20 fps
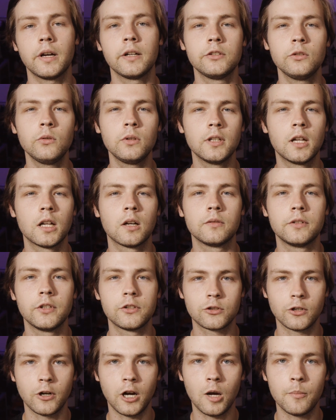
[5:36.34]
I do a lot of
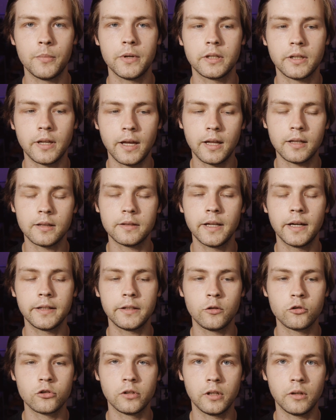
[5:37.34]
distro hopping, and that
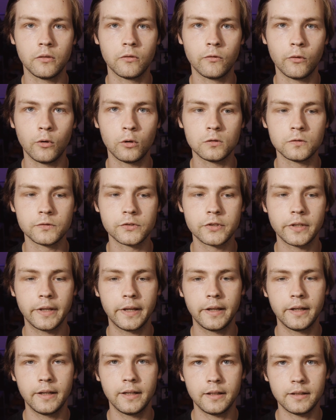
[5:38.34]
usually involves
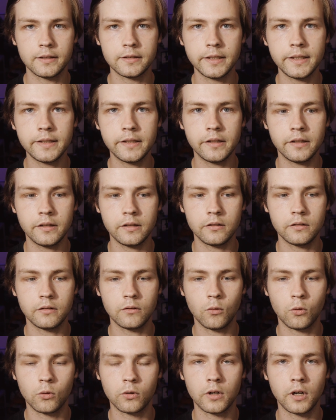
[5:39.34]
DDing
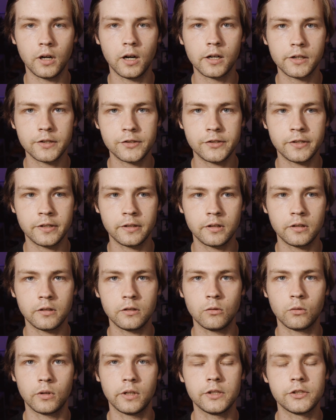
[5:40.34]
or rsyncing
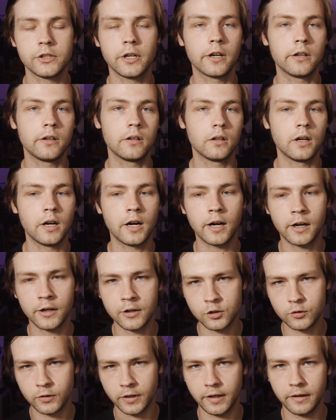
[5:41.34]
your entire
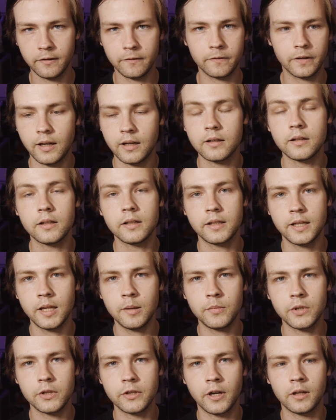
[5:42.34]
hard drive, and it
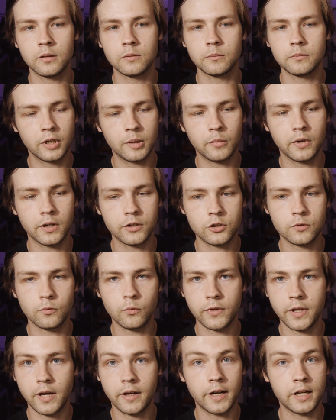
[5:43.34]
can be done pretty much
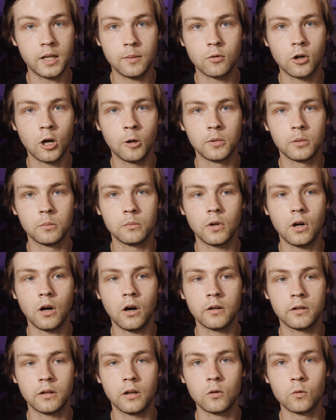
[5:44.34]
without any problem
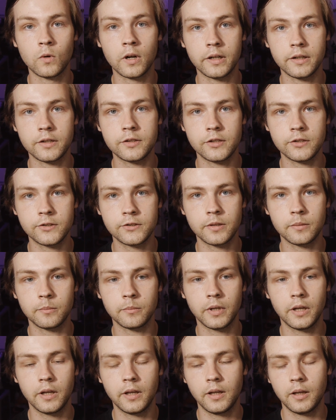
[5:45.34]
on a running
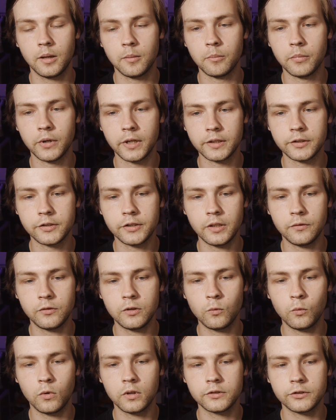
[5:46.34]
system. But if
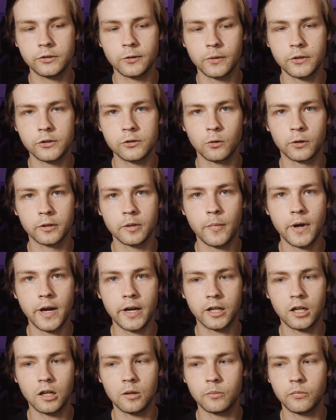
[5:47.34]
you want to restore the
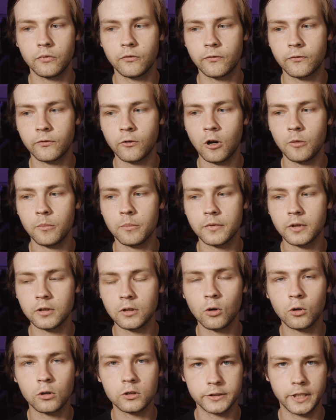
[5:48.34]
backup from the
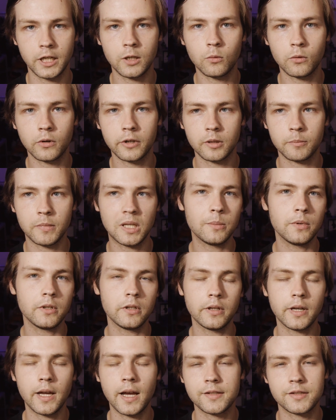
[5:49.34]
local network,
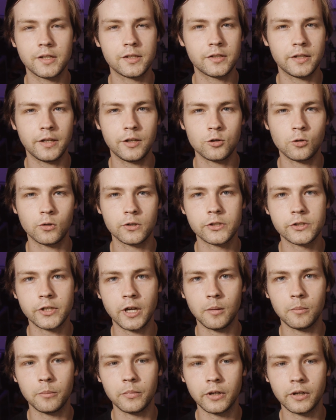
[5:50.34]
maybe SSH or
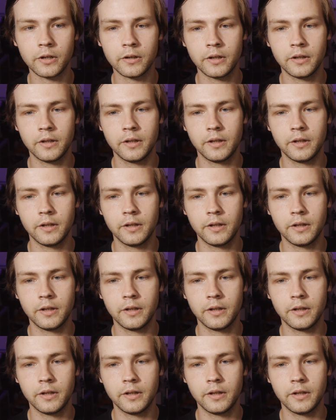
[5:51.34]
Samba,